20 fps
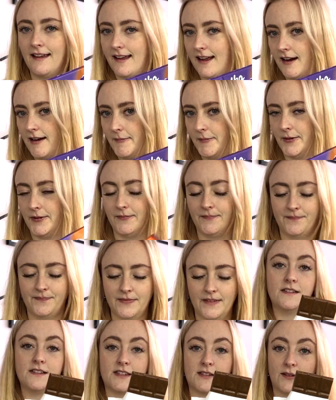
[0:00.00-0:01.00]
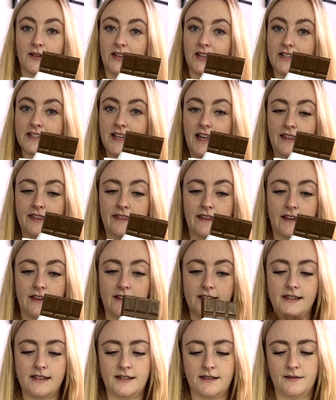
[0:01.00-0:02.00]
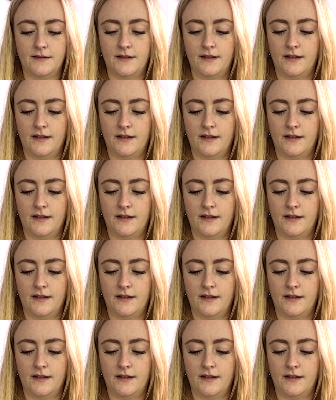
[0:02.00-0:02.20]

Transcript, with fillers: caramel so it looks like this